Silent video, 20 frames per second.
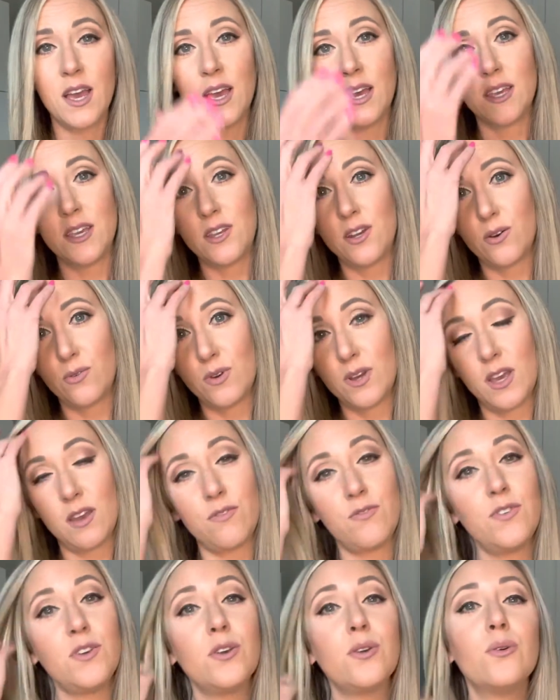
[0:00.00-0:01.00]
You know,
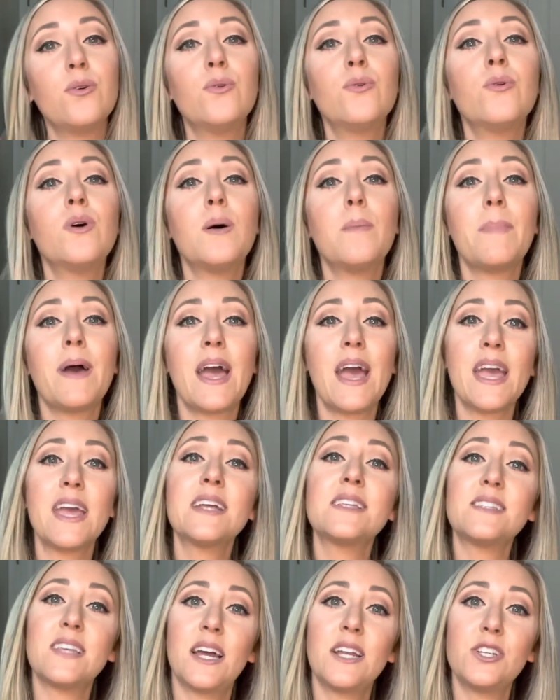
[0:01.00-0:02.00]
if you pay
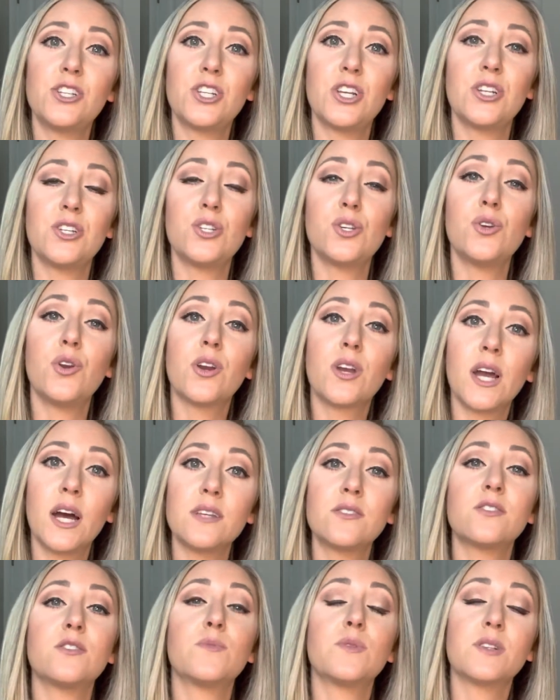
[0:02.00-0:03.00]
attention to your
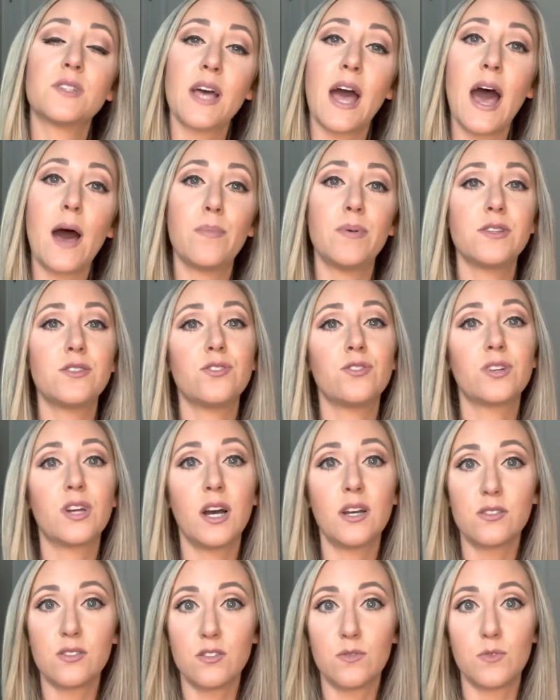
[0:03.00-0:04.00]
customers' habits, your
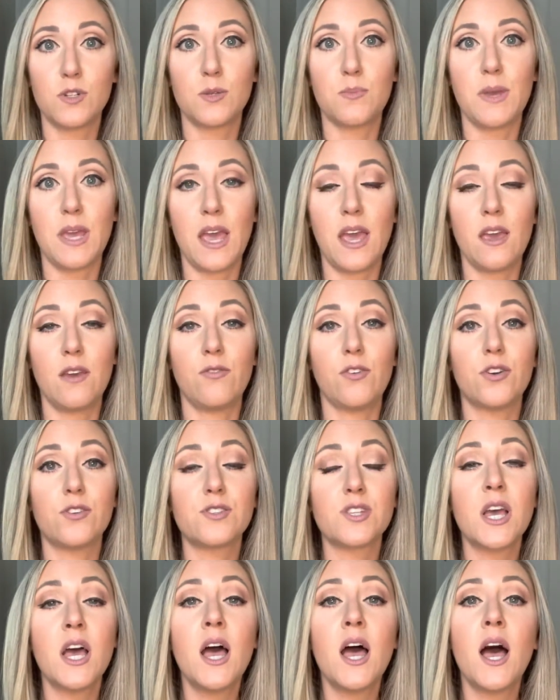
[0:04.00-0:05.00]
customers' behaviors,
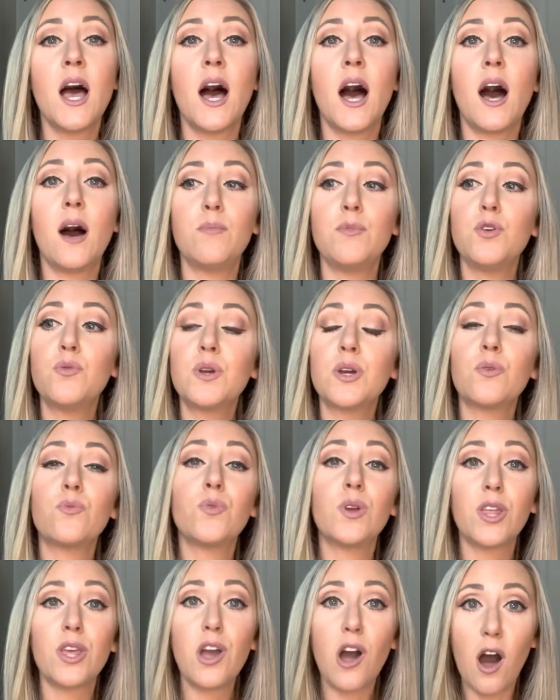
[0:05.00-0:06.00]
you can
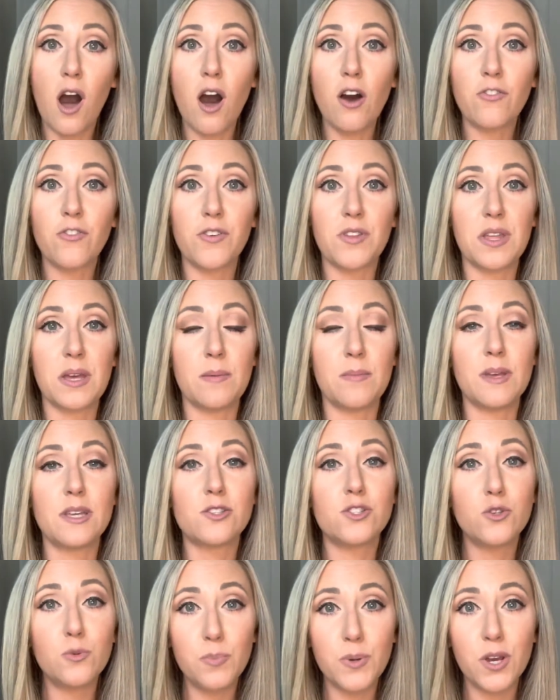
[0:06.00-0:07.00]
really offer them
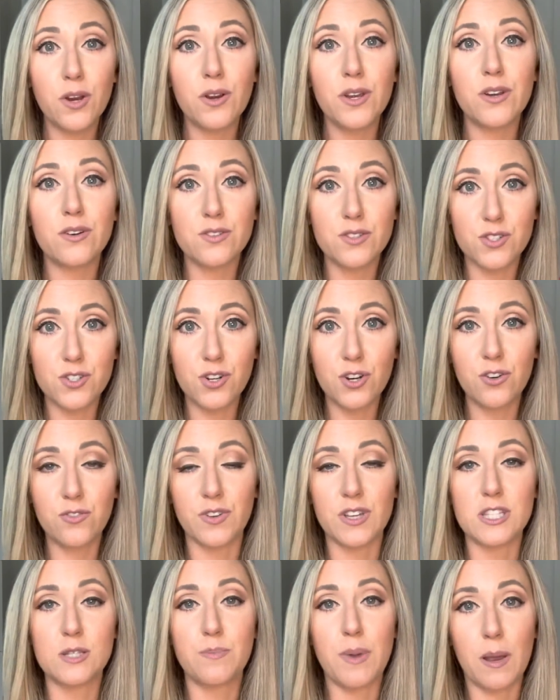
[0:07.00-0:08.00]
superior
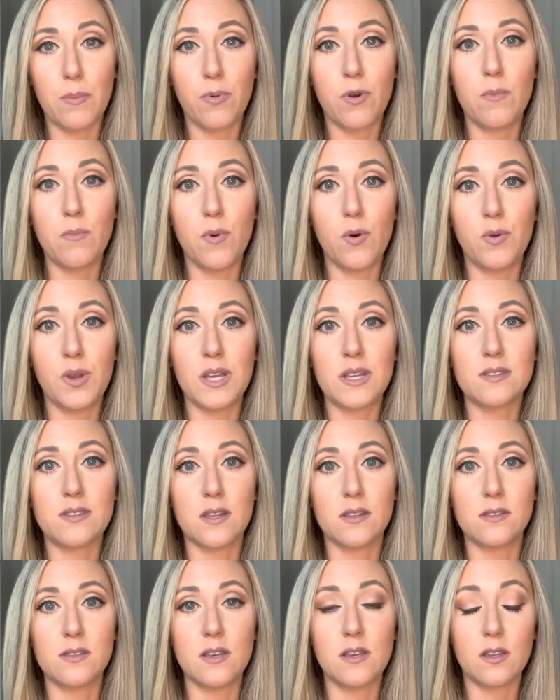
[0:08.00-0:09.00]
service by promoting
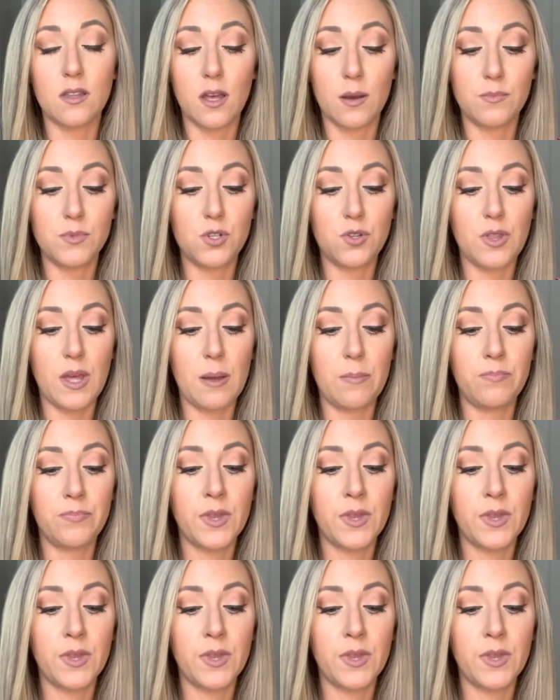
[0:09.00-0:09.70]
Scentsy Club to them.